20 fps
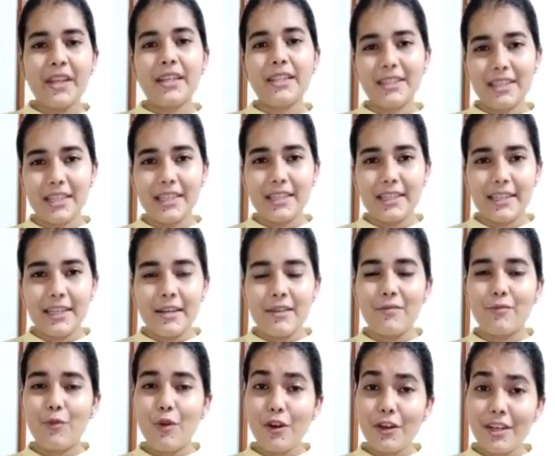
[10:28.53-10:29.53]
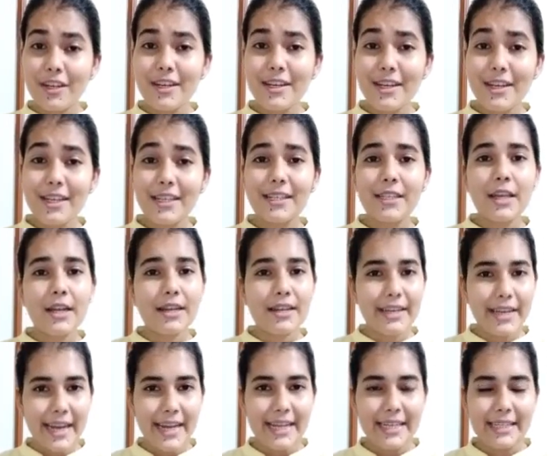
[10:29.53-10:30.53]
Third, water is
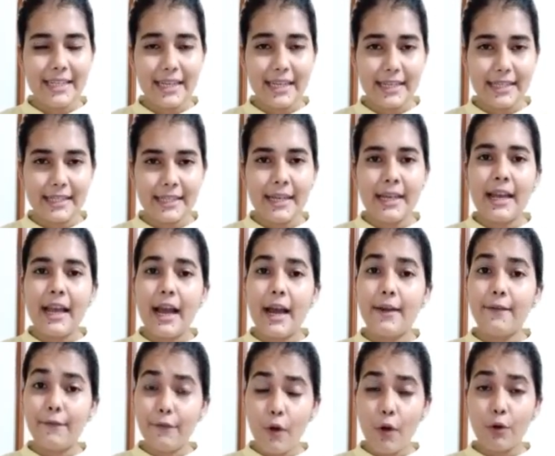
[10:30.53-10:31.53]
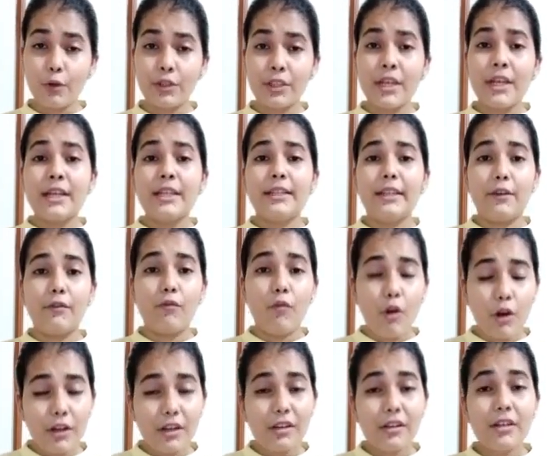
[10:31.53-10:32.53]
tasteless. And fourth, that
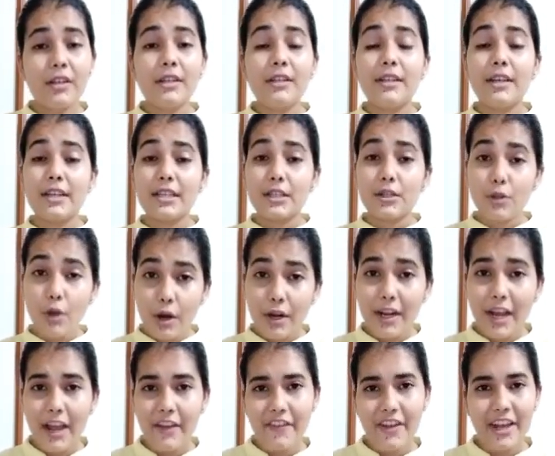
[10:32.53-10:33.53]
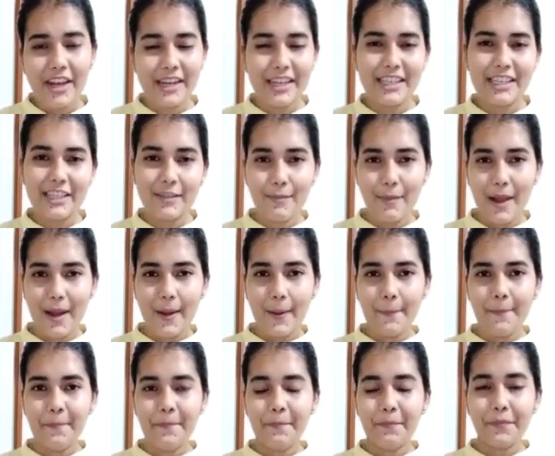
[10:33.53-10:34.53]
water does not have any smell.
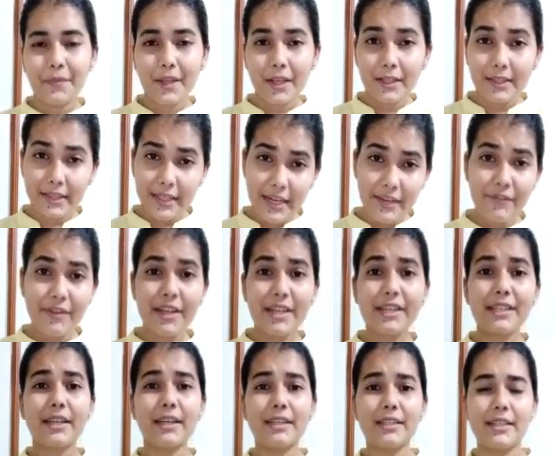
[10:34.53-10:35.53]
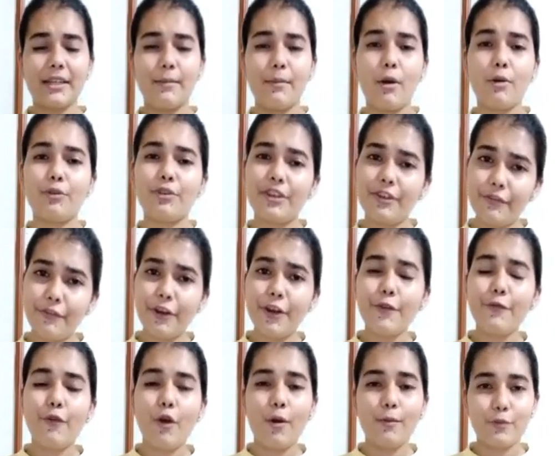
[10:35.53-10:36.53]
Then we discussed about
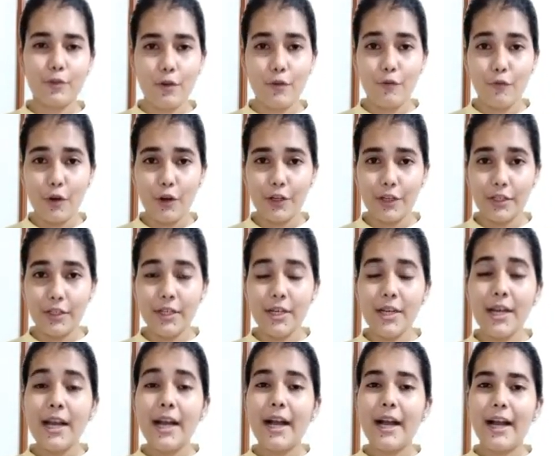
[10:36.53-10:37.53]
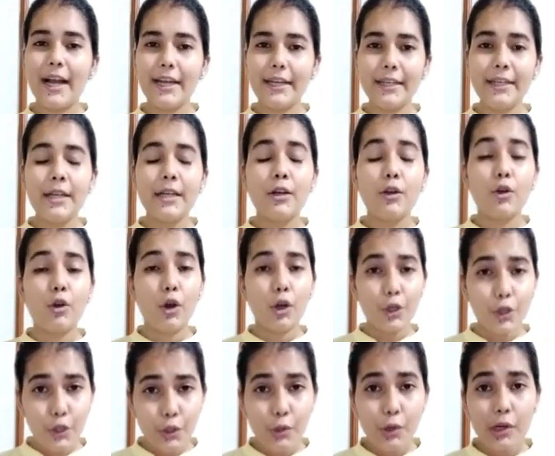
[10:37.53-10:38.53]
different forms of water and
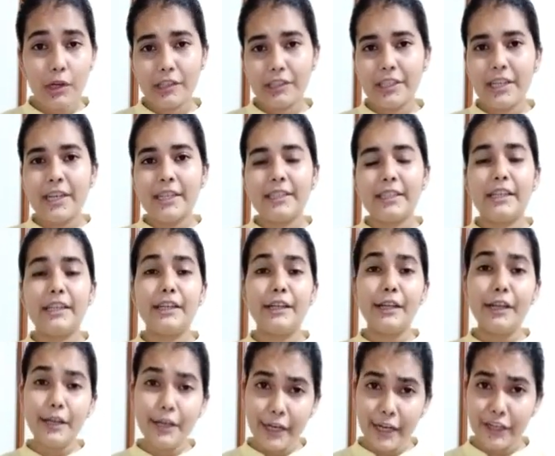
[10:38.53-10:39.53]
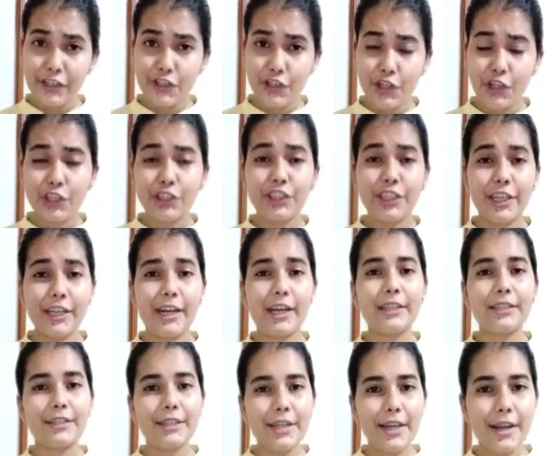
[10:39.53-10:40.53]
got to learn that in nature there
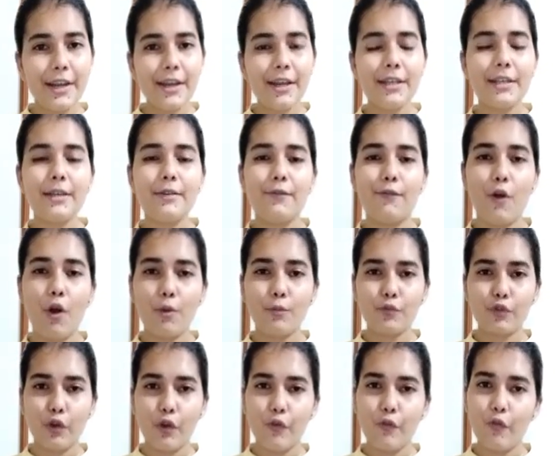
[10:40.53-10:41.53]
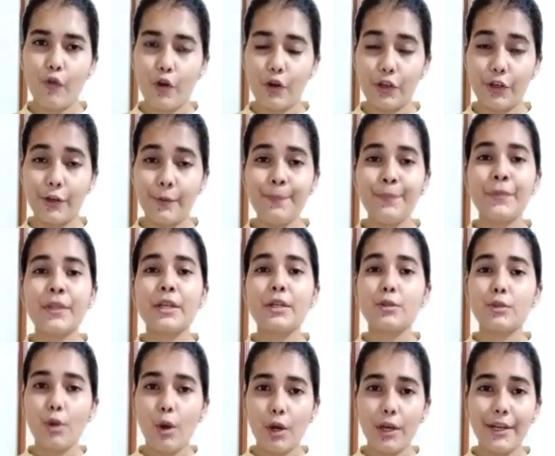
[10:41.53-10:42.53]
are 3 forms of water:
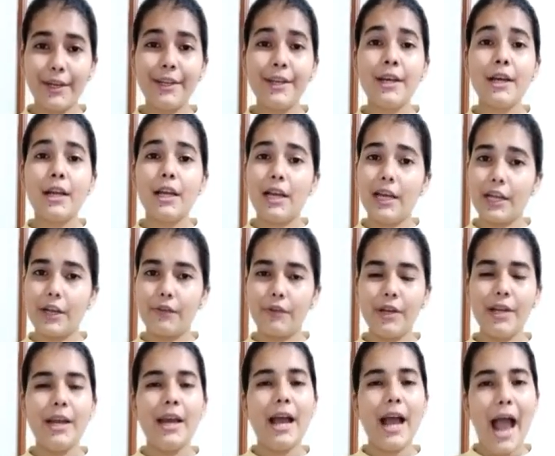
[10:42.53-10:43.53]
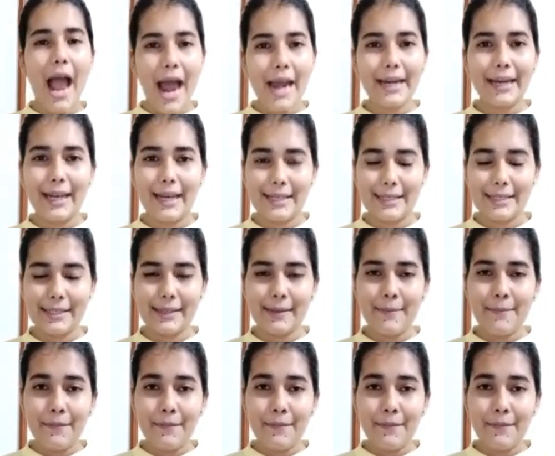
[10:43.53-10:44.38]
solid, liquid and gas.